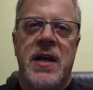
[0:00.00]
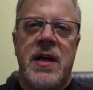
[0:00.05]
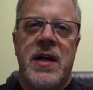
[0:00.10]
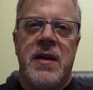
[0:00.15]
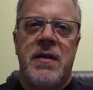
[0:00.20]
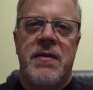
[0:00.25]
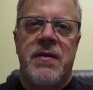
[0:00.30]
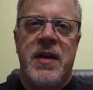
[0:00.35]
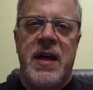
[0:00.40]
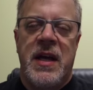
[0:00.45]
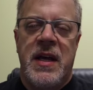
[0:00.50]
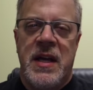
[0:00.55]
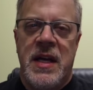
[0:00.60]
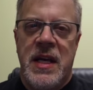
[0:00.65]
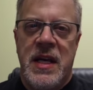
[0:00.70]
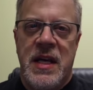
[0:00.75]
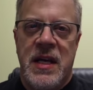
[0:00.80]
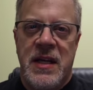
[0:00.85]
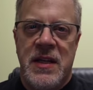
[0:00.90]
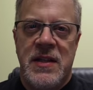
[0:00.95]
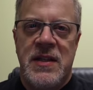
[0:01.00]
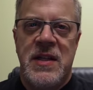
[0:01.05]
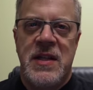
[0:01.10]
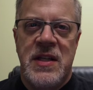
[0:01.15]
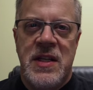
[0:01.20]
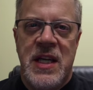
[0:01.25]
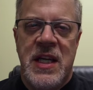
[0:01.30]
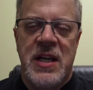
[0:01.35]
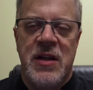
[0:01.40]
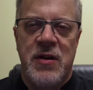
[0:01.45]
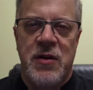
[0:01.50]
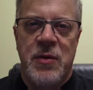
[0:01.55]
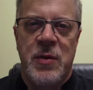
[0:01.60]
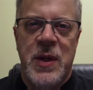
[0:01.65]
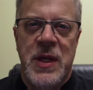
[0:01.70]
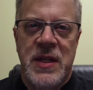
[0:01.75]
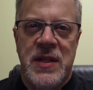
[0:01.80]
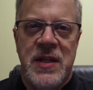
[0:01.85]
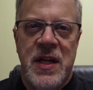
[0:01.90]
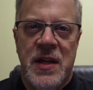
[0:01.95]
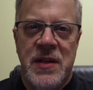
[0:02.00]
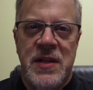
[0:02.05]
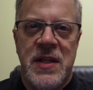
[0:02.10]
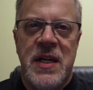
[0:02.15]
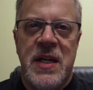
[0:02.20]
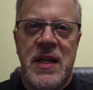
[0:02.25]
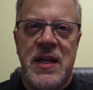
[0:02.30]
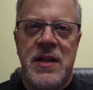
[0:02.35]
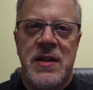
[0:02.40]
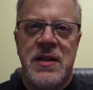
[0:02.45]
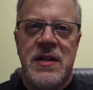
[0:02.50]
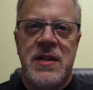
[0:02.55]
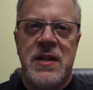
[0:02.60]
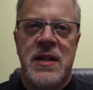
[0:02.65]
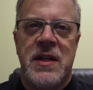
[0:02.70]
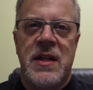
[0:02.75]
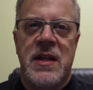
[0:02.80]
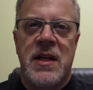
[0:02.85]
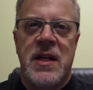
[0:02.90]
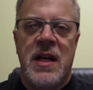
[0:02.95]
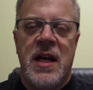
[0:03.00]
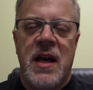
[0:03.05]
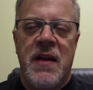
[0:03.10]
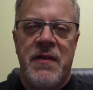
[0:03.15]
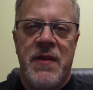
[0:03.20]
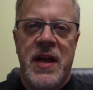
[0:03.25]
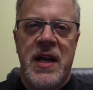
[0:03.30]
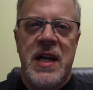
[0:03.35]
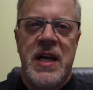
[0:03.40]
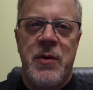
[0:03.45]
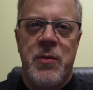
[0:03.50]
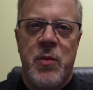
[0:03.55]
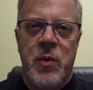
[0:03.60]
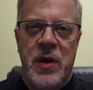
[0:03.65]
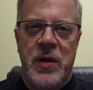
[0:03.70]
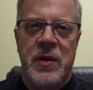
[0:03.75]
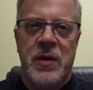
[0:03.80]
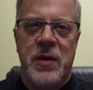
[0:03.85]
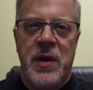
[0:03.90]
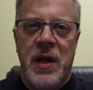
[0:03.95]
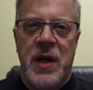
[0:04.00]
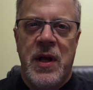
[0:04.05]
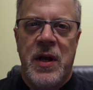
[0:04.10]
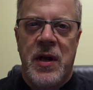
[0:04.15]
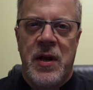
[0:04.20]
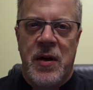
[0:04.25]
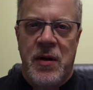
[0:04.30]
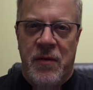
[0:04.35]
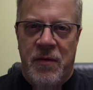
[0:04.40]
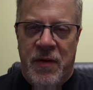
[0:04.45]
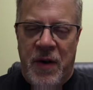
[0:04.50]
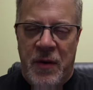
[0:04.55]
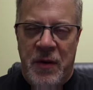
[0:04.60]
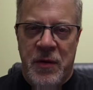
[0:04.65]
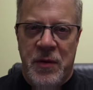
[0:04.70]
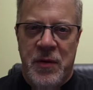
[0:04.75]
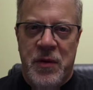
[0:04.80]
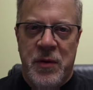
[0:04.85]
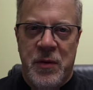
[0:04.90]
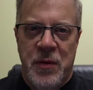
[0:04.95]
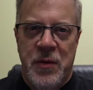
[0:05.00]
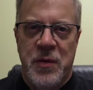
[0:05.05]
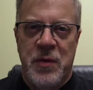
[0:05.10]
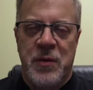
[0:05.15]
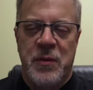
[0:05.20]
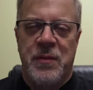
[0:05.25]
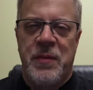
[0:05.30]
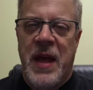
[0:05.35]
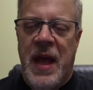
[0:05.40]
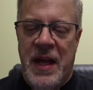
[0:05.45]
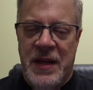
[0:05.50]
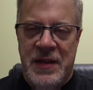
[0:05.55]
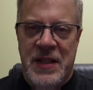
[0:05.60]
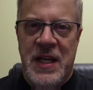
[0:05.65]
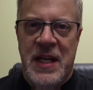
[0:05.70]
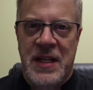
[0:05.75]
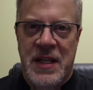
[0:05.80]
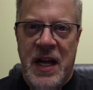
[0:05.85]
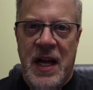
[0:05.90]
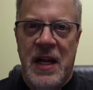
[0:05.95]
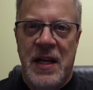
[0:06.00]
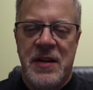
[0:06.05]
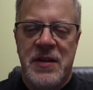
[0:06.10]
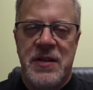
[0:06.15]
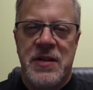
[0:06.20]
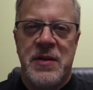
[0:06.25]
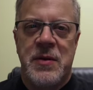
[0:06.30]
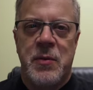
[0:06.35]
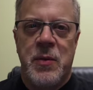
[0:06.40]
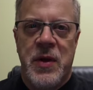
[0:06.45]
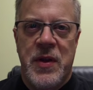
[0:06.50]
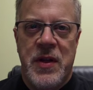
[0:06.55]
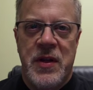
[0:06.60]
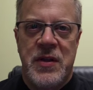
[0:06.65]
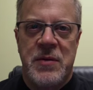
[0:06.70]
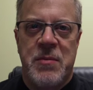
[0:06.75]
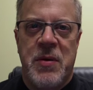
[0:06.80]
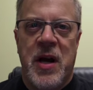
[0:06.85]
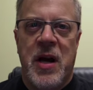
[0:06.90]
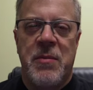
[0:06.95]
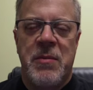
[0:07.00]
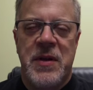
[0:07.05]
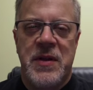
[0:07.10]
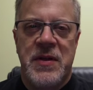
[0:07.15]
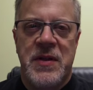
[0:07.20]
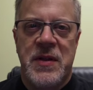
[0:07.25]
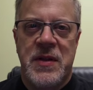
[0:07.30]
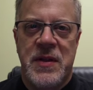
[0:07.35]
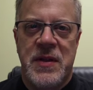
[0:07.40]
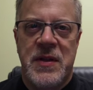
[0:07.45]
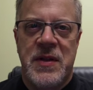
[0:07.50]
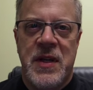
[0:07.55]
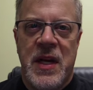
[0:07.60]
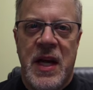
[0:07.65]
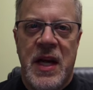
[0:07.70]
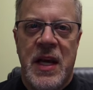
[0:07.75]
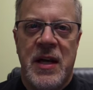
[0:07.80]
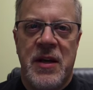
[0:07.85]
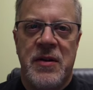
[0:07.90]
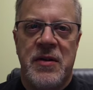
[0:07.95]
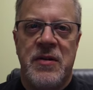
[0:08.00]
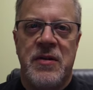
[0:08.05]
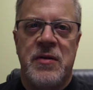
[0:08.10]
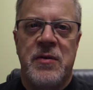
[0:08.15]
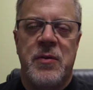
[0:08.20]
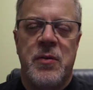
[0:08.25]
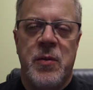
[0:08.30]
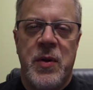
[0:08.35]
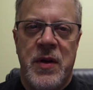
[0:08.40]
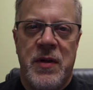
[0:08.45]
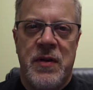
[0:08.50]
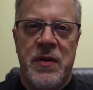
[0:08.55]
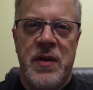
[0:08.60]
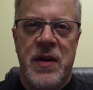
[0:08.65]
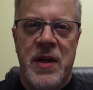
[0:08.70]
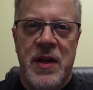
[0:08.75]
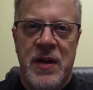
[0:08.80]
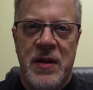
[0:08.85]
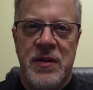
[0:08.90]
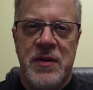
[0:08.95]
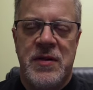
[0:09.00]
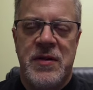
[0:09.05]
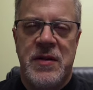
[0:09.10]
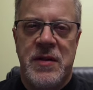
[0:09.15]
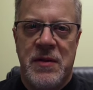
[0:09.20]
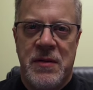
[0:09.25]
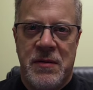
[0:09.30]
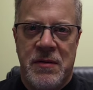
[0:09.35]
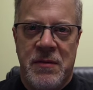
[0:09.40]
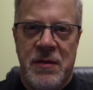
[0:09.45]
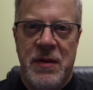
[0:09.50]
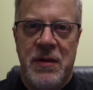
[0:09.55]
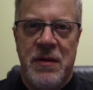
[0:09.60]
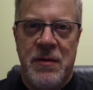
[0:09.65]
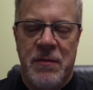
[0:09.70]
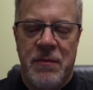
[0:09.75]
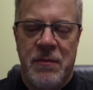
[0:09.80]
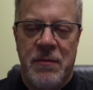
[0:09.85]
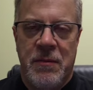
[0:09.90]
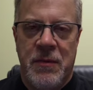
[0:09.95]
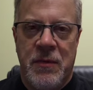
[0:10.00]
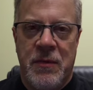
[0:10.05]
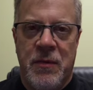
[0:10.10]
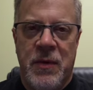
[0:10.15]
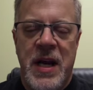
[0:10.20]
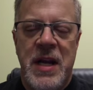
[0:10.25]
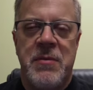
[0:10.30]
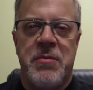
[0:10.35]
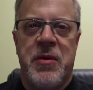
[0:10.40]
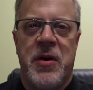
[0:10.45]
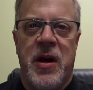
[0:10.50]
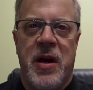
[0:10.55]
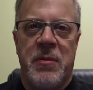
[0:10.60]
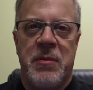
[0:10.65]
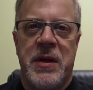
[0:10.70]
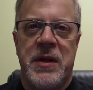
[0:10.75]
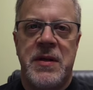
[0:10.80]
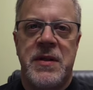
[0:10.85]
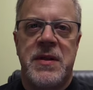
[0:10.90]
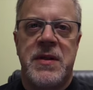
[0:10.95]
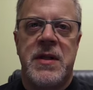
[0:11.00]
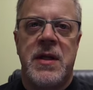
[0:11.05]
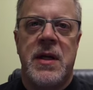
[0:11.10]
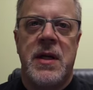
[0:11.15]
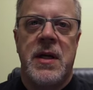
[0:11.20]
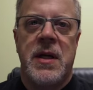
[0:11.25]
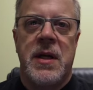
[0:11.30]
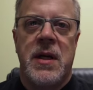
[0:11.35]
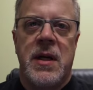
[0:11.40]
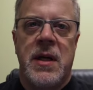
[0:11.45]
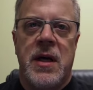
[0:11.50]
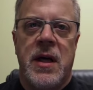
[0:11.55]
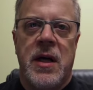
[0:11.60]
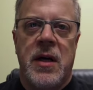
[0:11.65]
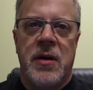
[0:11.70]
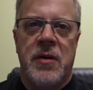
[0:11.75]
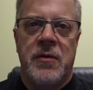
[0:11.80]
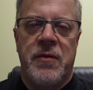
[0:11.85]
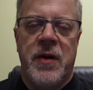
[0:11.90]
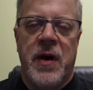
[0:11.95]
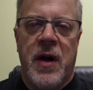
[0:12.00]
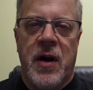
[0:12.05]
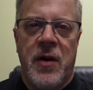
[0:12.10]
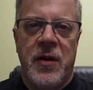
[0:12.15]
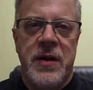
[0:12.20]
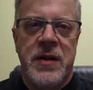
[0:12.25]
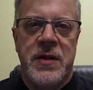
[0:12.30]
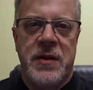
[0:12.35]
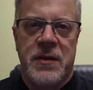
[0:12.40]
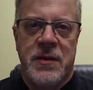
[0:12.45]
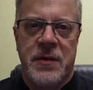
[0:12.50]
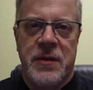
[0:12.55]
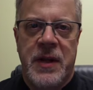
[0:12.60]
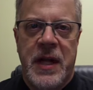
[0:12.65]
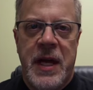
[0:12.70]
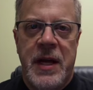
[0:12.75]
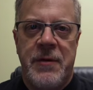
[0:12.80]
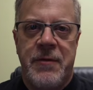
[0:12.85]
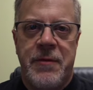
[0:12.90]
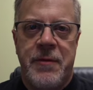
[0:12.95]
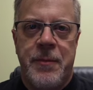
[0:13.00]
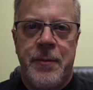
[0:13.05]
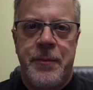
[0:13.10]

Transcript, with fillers: that He is indeed who He says He is, and that He will follow through as He does with His promises and with His great promise of our eternal life.